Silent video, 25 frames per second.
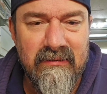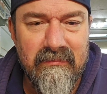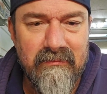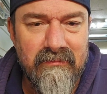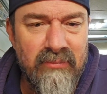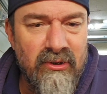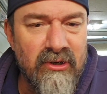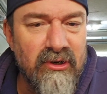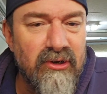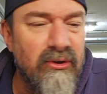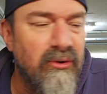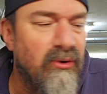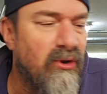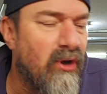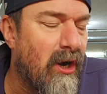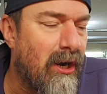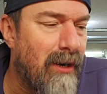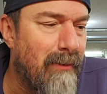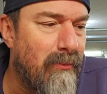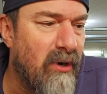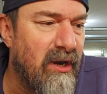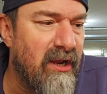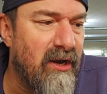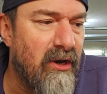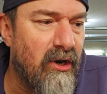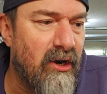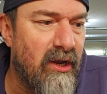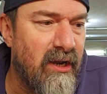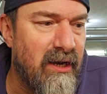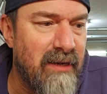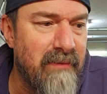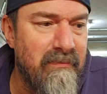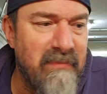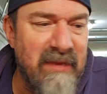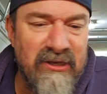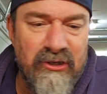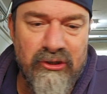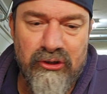Put a new carburetor on it,
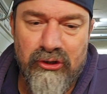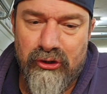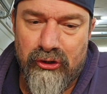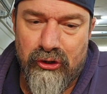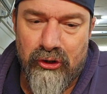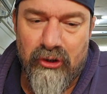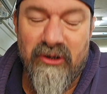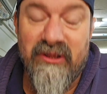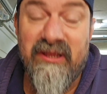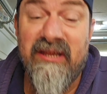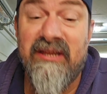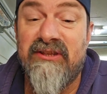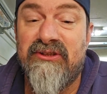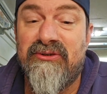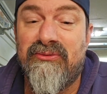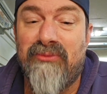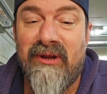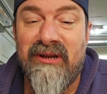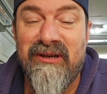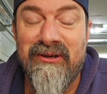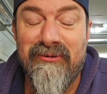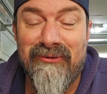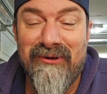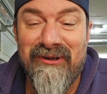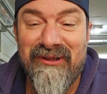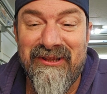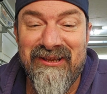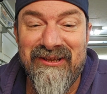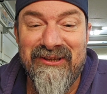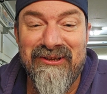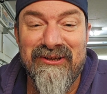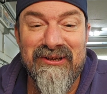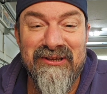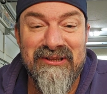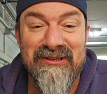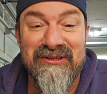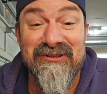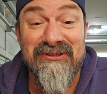make sure that it's running really
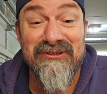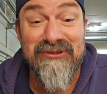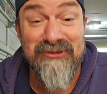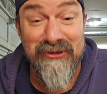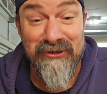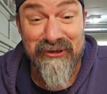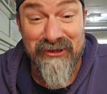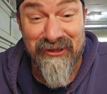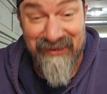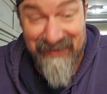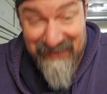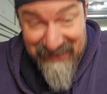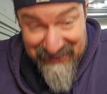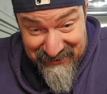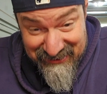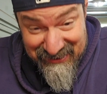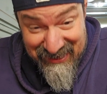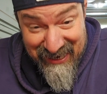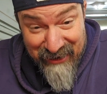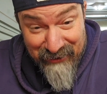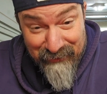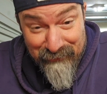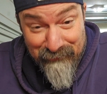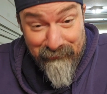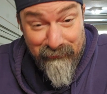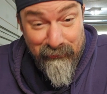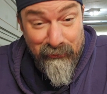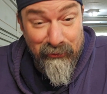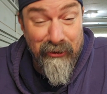good, and took Alyssa out for her